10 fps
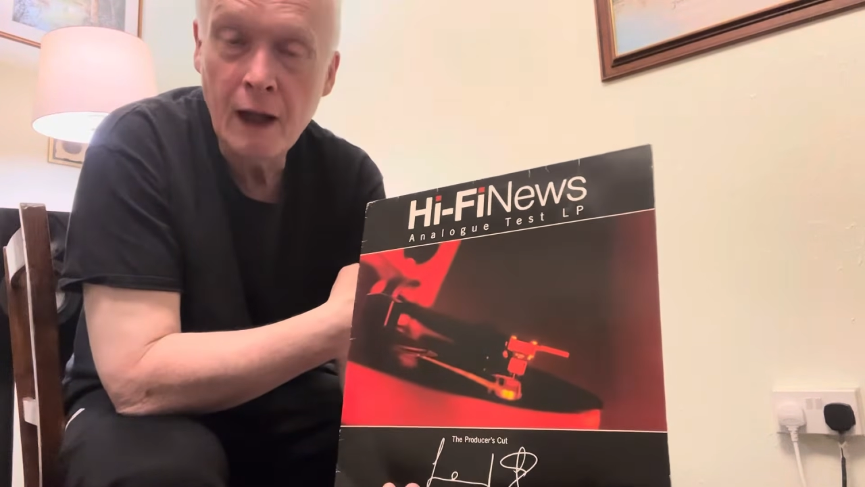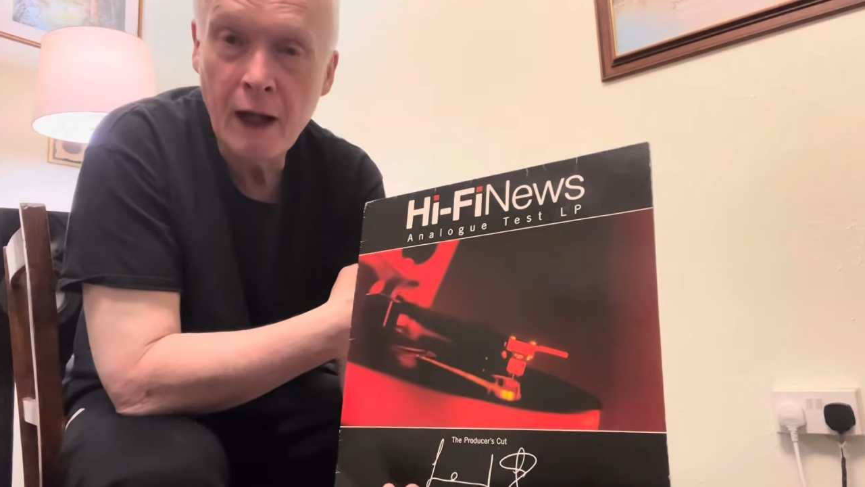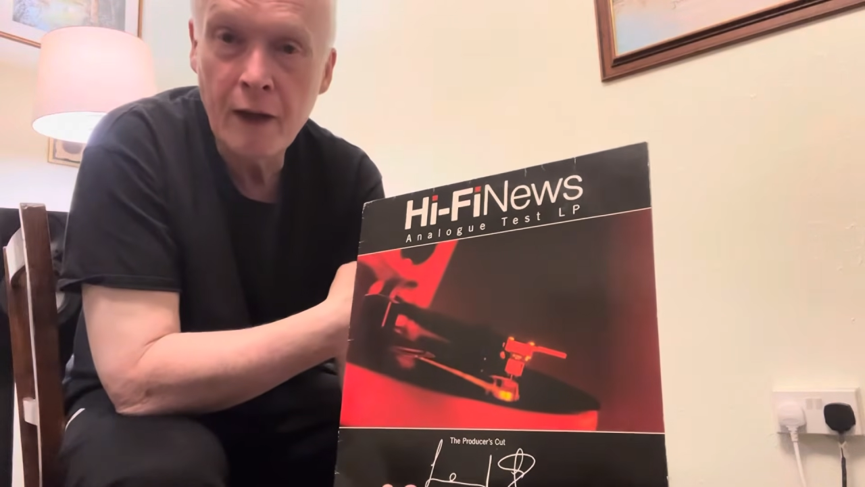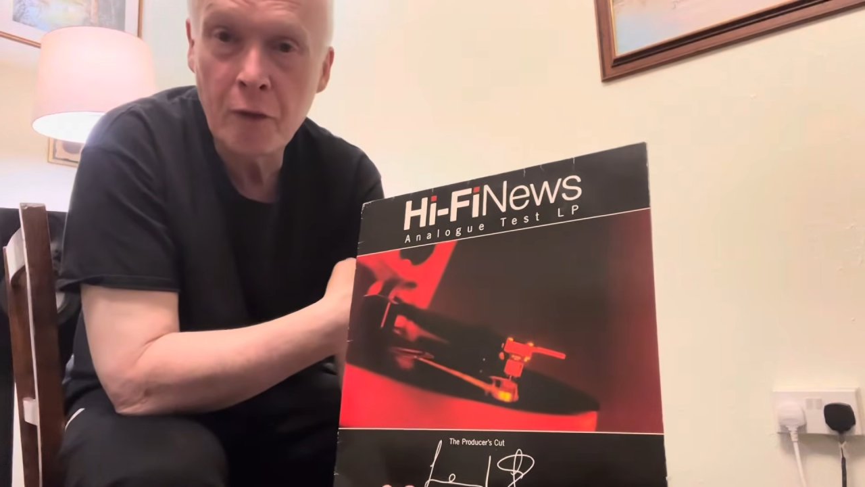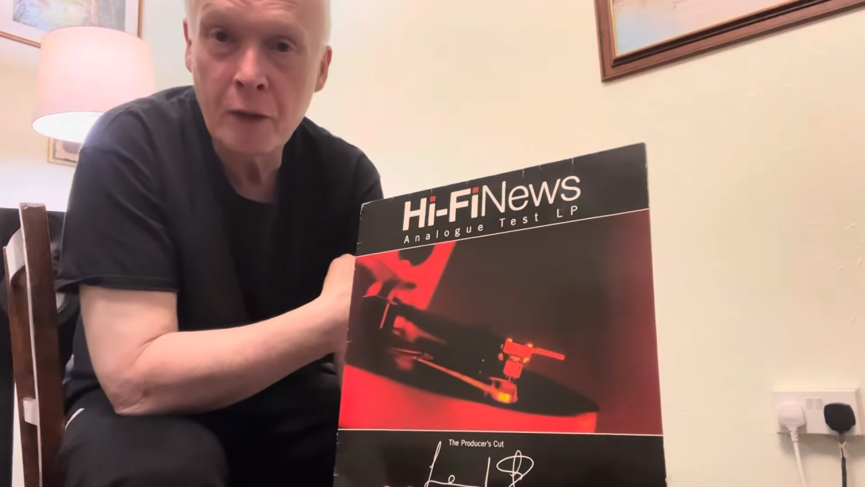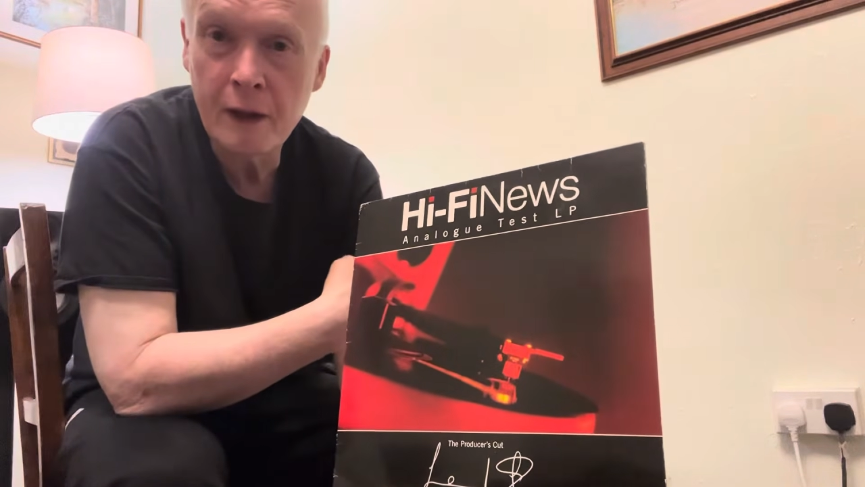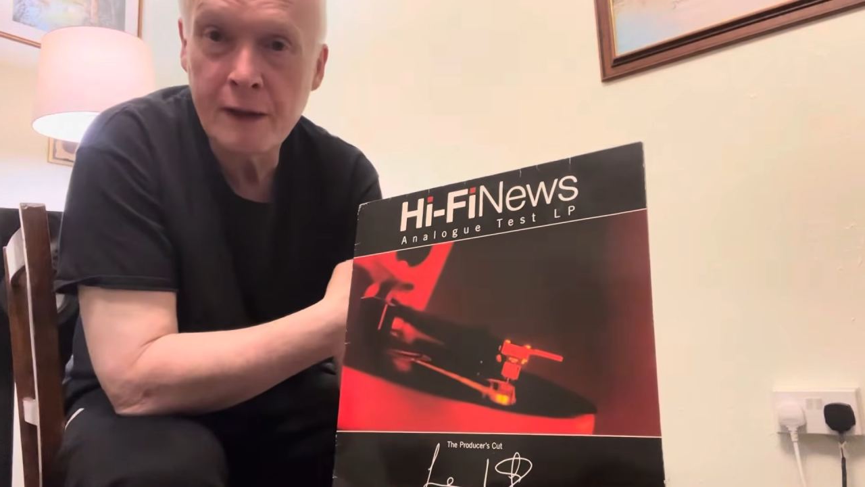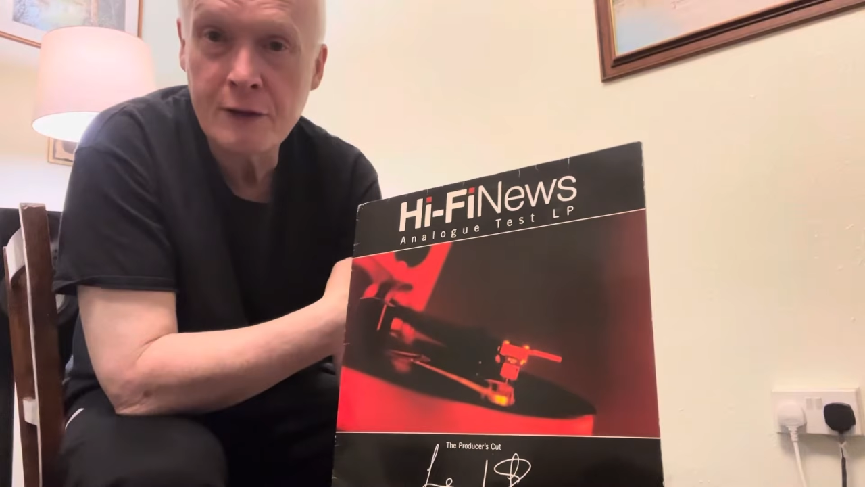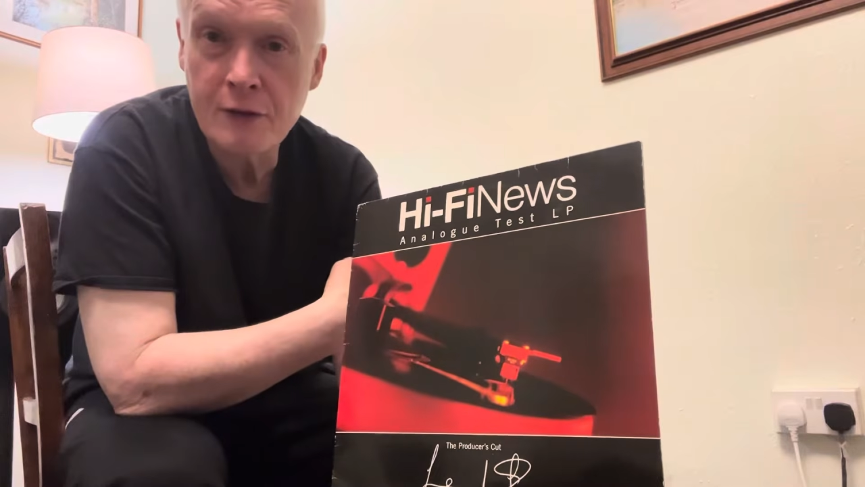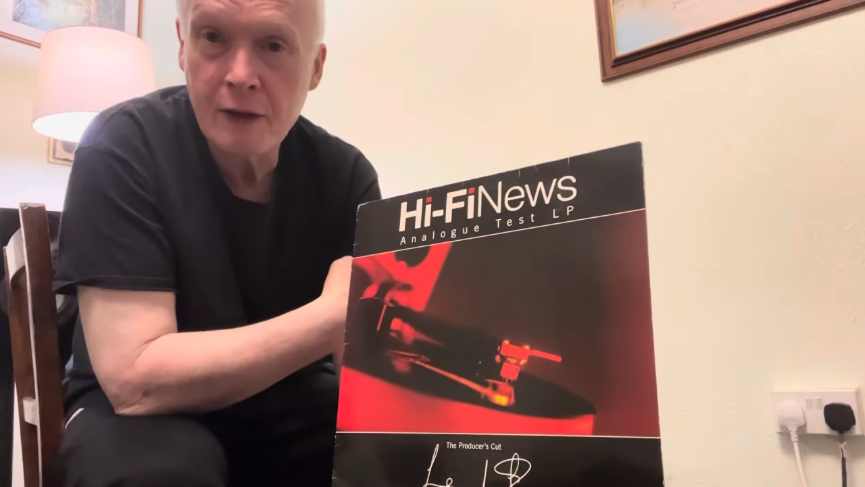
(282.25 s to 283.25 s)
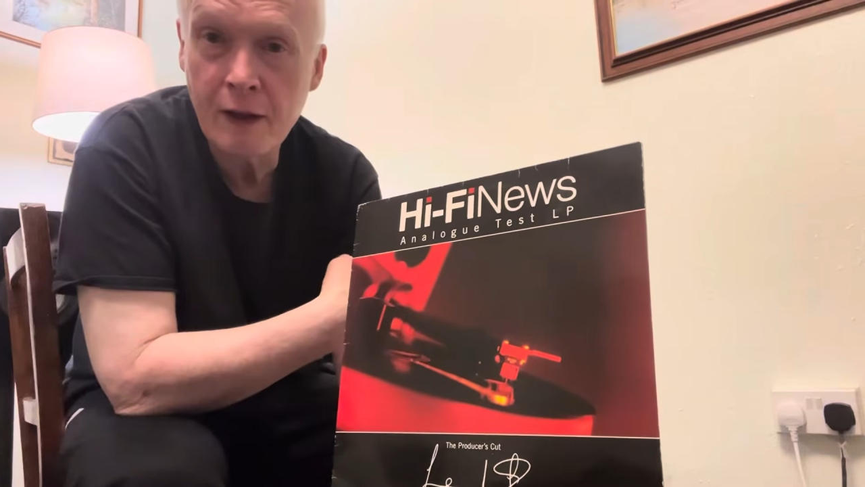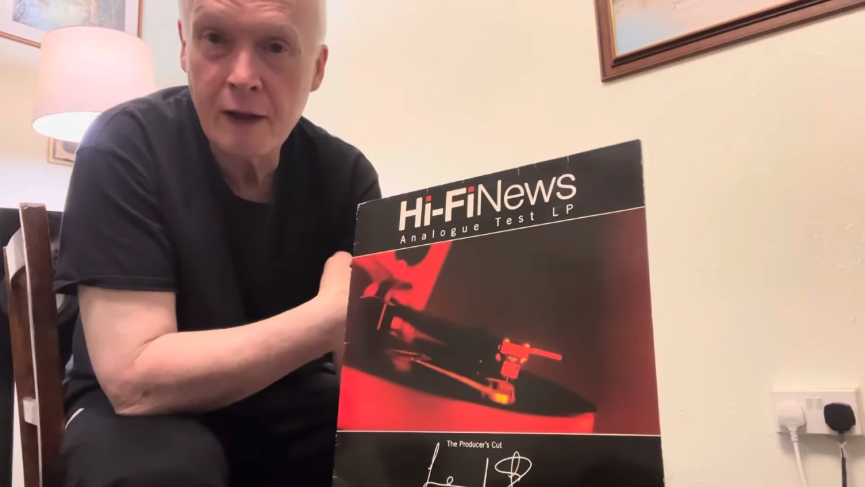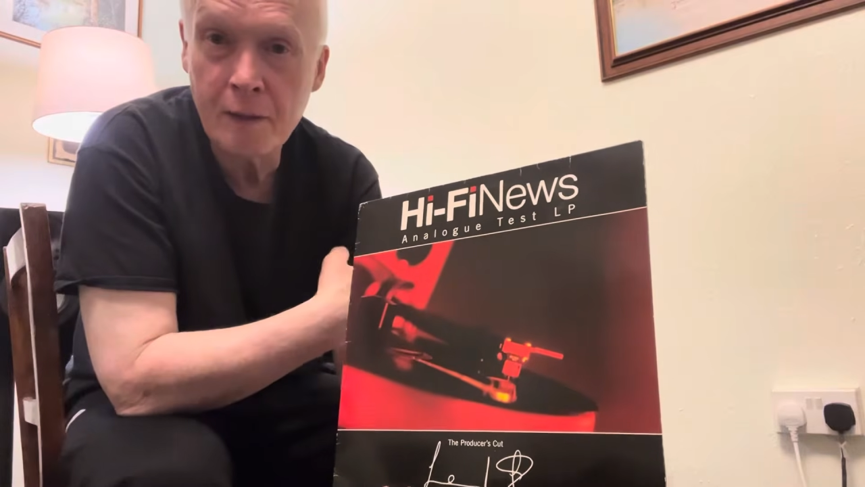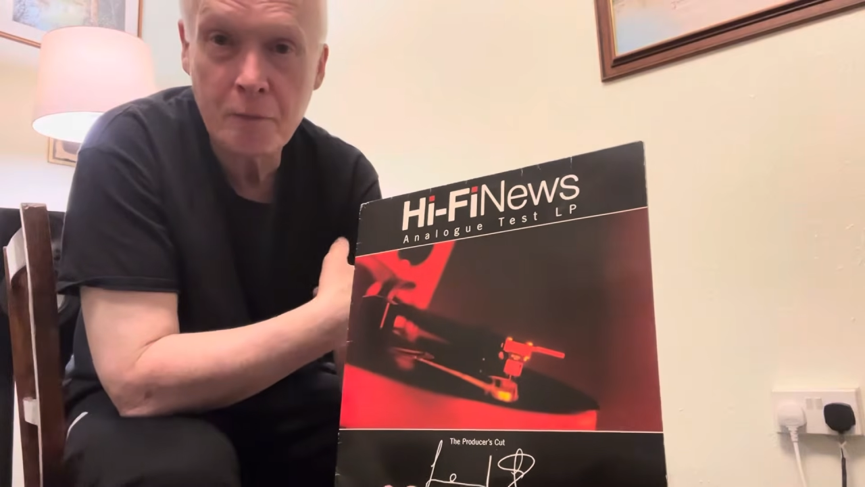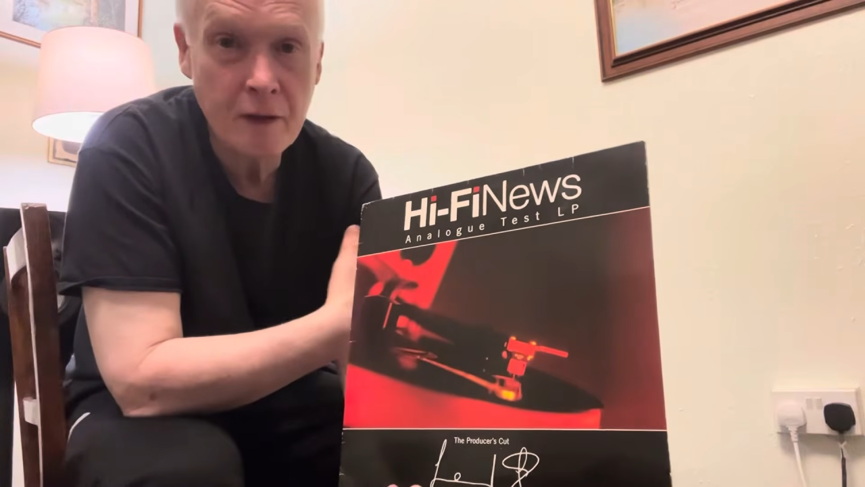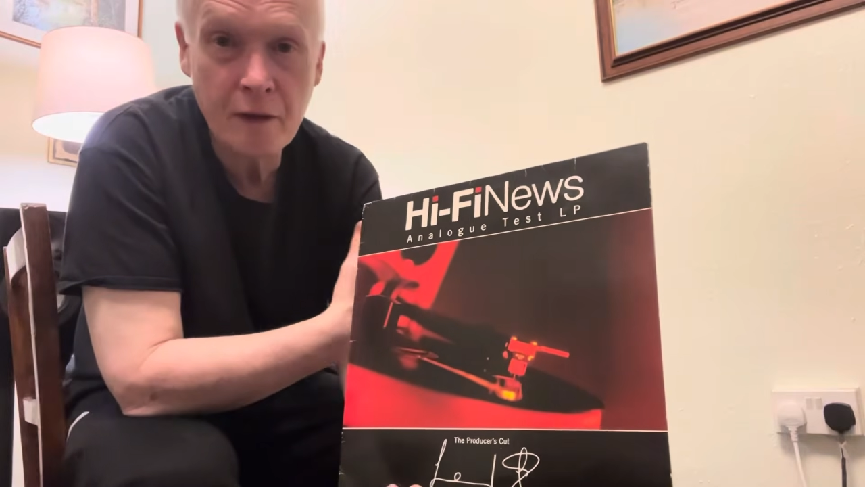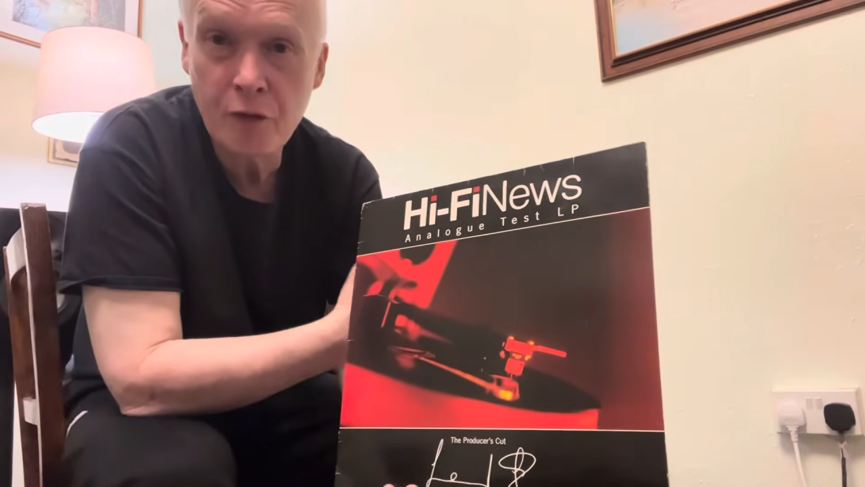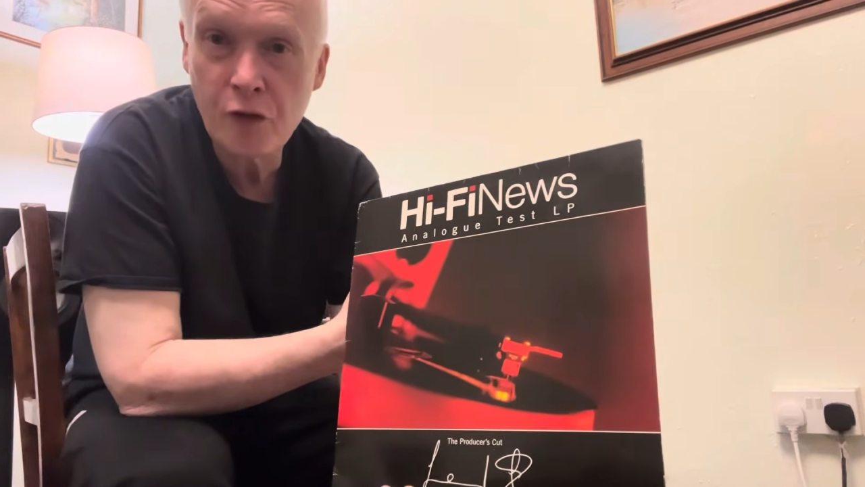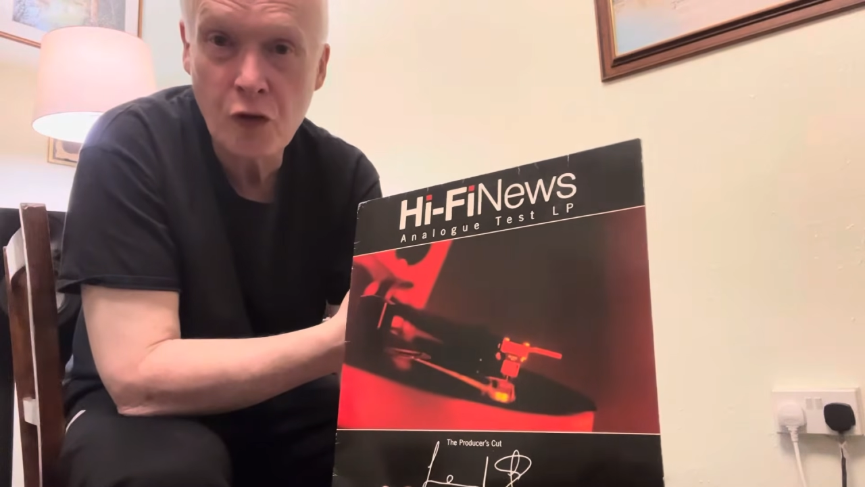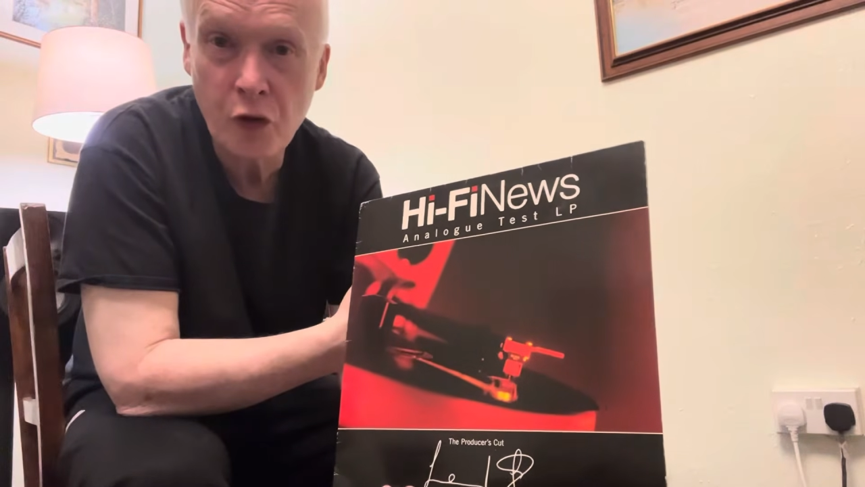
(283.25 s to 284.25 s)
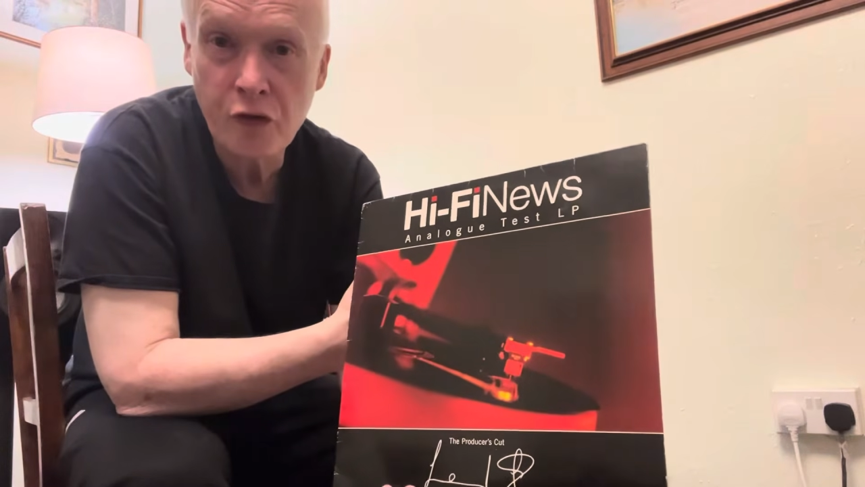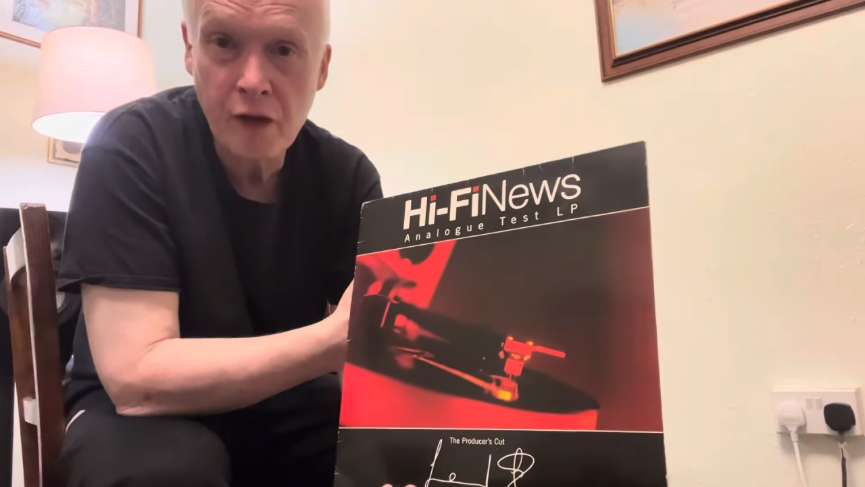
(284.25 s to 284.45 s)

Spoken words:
Otherwise, if it's not